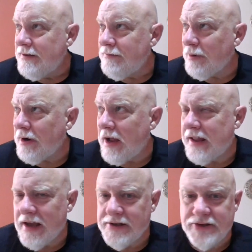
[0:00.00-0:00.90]
where I
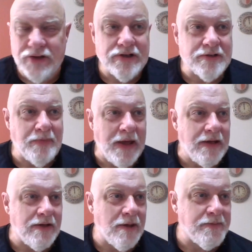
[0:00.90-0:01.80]
guess you're just
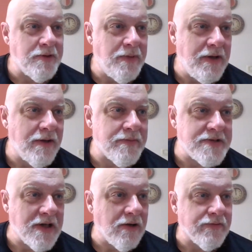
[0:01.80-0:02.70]
paying them to be
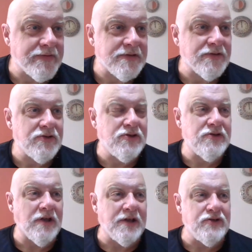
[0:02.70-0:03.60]
themselves,
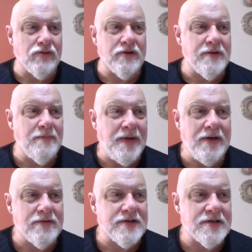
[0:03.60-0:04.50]
like Jordan
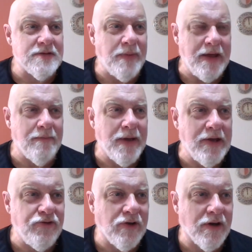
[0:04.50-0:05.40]
Peterson's
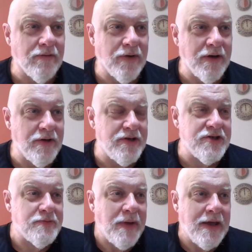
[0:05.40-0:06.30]
Patreon. But are you
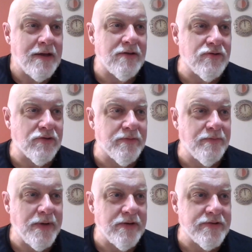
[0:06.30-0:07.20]
just paying Jordan
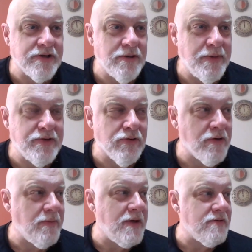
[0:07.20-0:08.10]
Peterson to be
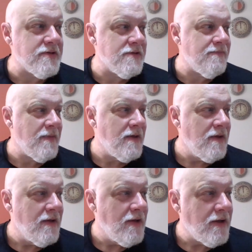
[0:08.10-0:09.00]
Jordan Peterson?
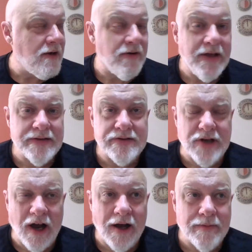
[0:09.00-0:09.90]
You know, he has
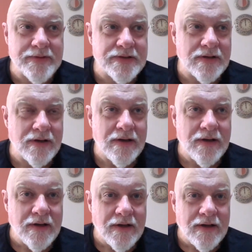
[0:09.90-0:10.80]
jobs.
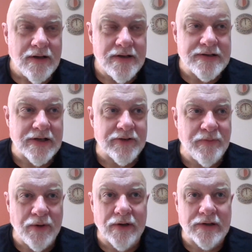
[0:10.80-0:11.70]
He sells
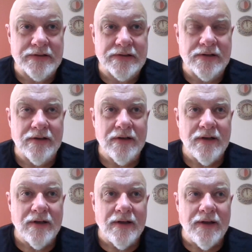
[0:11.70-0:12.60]
books.
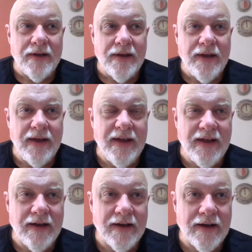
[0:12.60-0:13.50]
He,